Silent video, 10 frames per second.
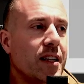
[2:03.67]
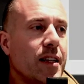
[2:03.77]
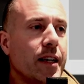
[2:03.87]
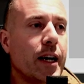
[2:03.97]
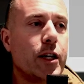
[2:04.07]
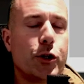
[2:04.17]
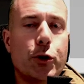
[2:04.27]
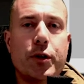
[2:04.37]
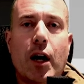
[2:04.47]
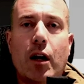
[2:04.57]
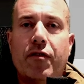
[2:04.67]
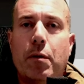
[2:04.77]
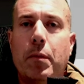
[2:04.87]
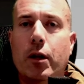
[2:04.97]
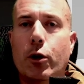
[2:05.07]
in case you're not
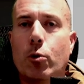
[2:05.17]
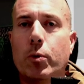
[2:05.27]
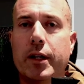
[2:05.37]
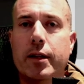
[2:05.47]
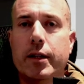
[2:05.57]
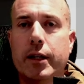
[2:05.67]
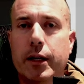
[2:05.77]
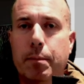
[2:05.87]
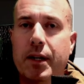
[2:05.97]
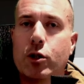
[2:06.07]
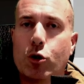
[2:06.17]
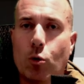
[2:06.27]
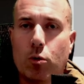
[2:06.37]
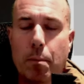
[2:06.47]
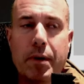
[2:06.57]
familiar with the
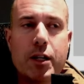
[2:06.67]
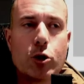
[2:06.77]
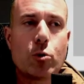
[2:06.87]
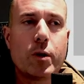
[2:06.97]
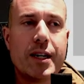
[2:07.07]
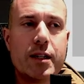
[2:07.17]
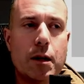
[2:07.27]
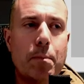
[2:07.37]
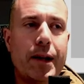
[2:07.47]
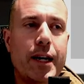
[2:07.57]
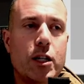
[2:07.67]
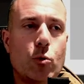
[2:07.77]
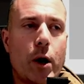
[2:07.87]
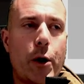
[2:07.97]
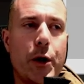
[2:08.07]
bistro is the place
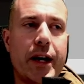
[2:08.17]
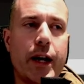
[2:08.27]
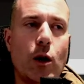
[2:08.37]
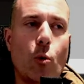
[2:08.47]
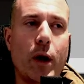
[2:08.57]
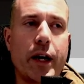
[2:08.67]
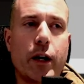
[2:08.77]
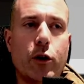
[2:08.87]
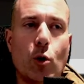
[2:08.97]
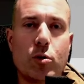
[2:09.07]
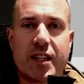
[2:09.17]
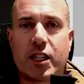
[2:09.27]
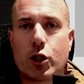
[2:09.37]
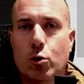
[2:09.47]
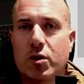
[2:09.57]
where you can awaken those
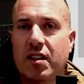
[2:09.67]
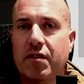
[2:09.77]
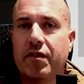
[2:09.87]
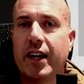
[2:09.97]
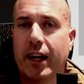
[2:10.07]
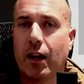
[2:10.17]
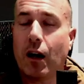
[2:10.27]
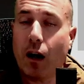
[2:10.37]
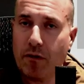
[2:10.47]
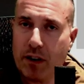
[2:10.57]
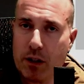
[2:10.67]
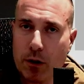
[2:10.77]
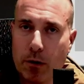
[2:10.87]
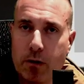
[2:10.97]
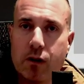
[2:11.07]
exclusive
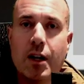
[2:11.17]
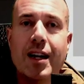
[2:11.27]
officers